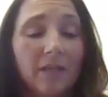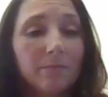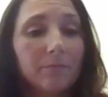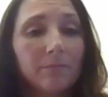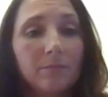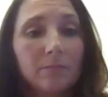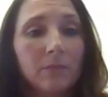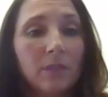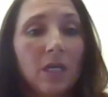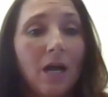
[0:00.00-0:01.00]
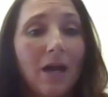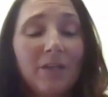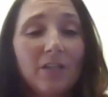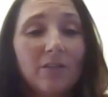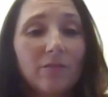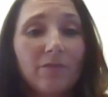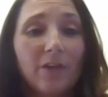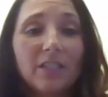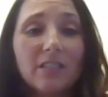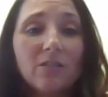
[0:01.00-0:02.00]
Yeah. I mean,
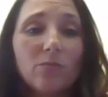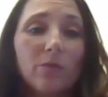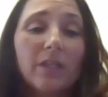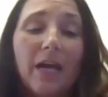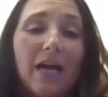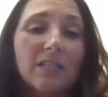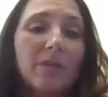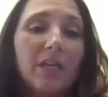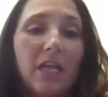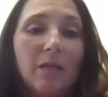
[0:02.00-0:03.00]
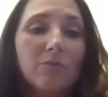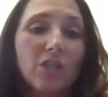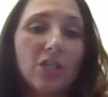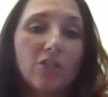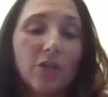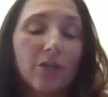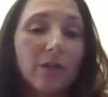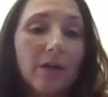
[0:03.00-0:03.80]
for us, it really has been a game changer.